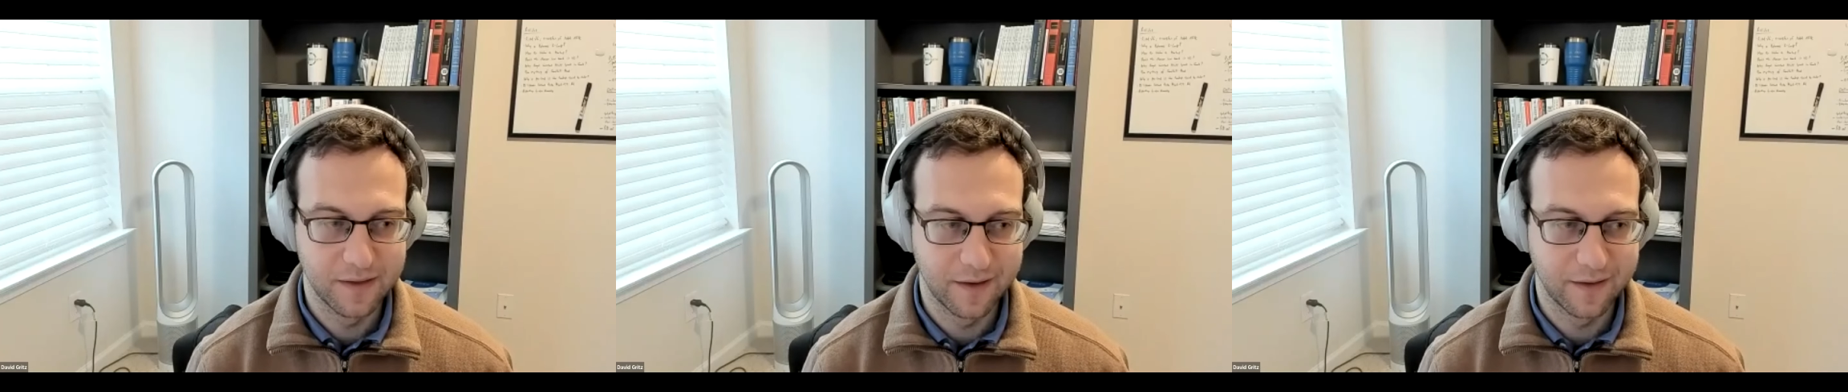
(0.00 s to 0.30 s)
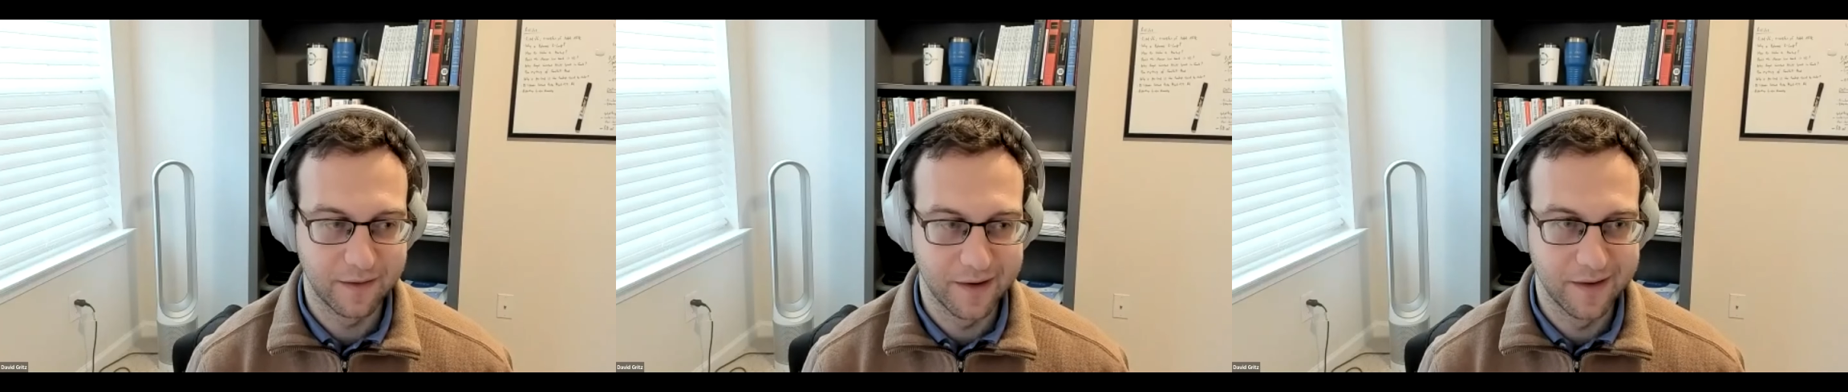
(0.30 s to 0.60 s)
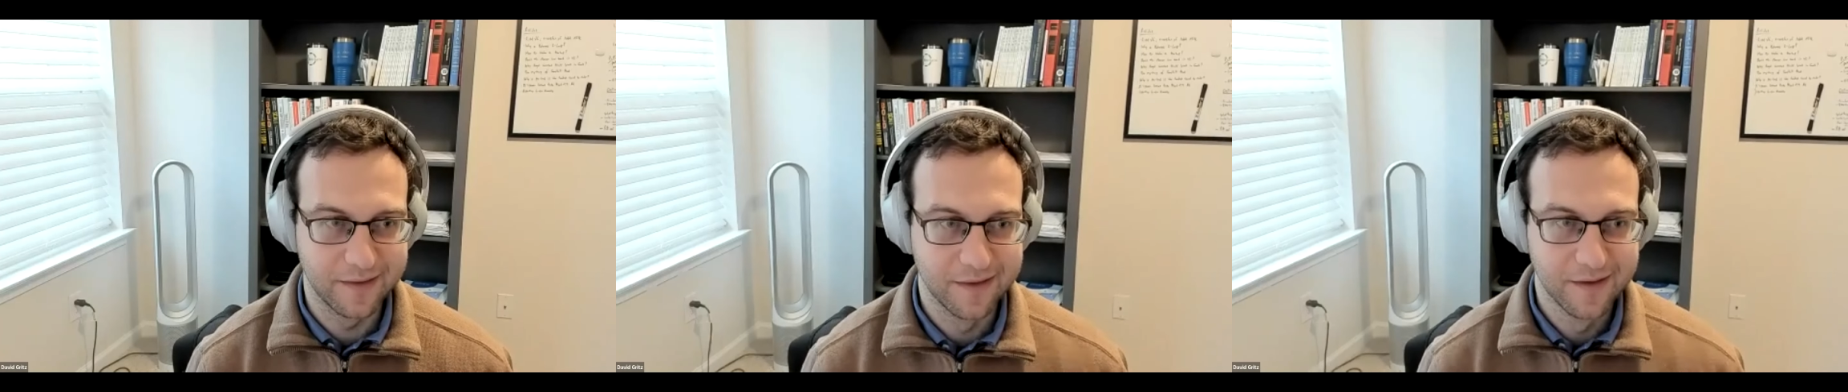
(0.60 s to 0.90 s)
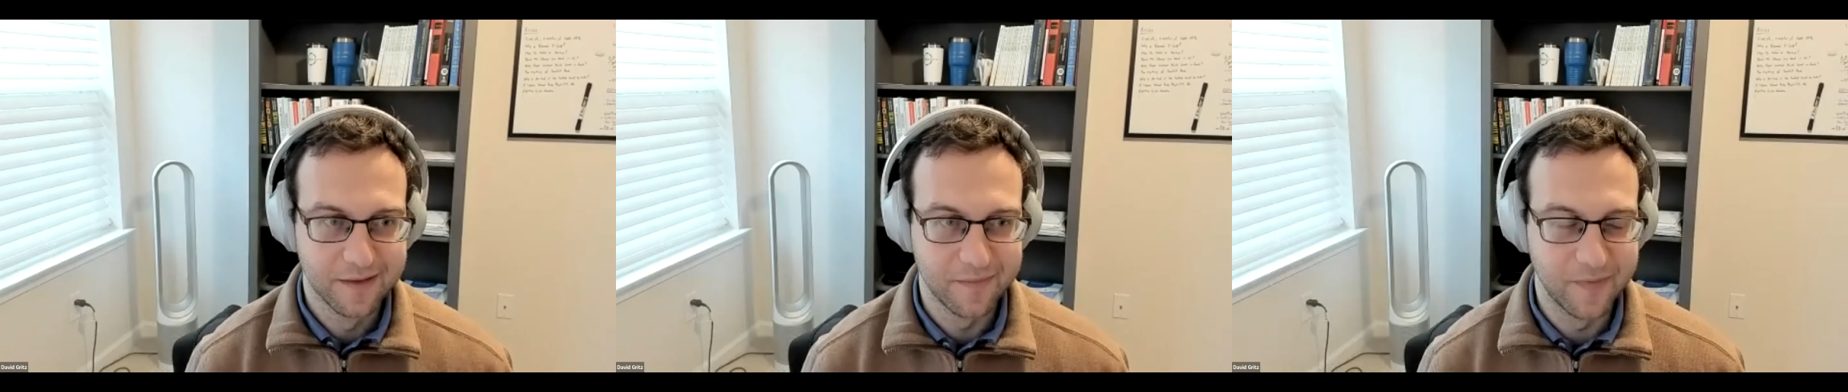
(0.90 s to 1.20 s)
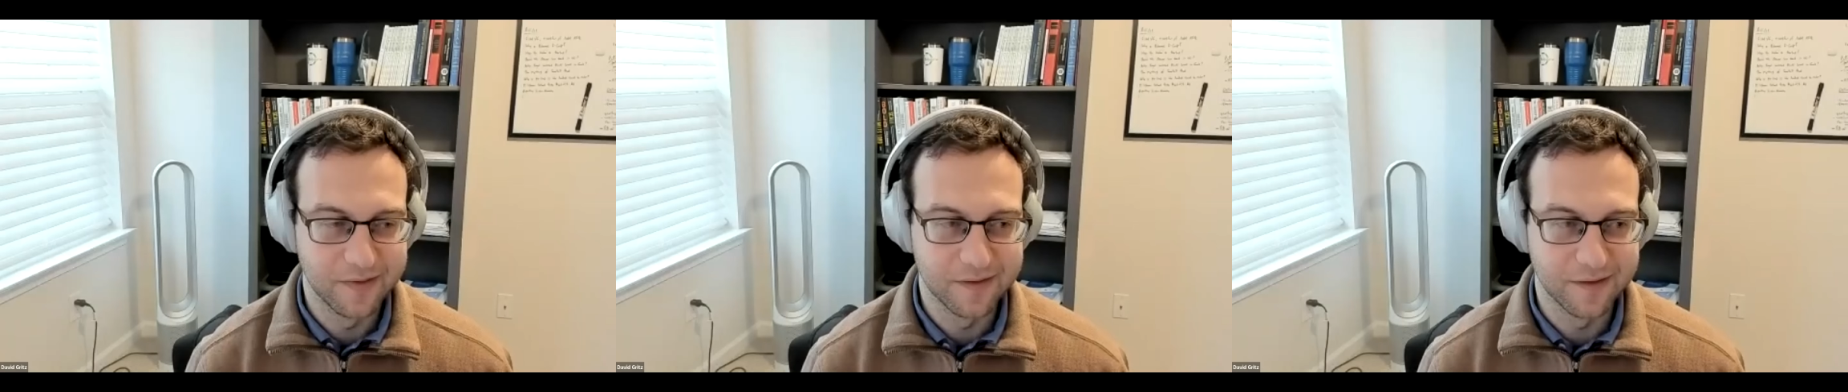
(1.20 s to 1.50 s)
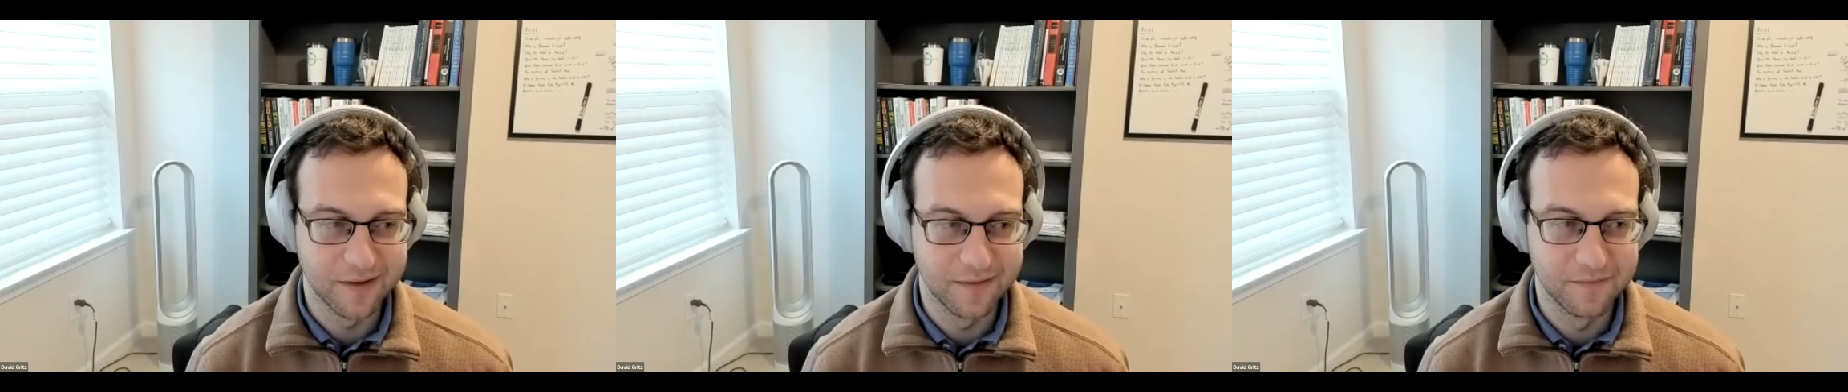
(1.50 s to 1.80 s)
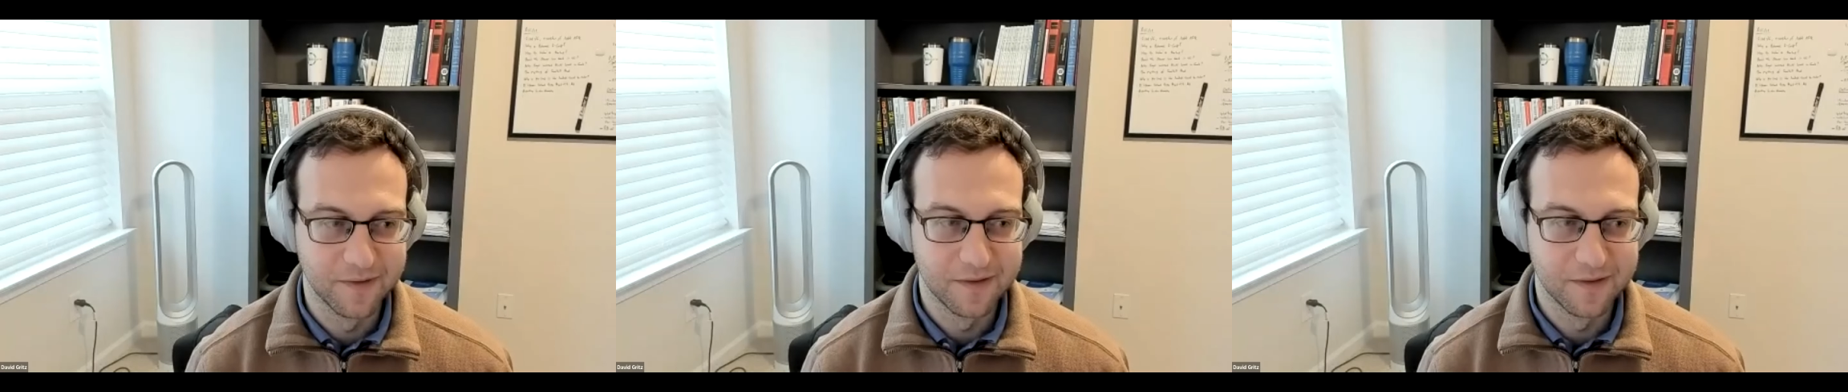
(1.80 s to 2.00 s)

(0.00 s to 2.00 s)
They are in the business of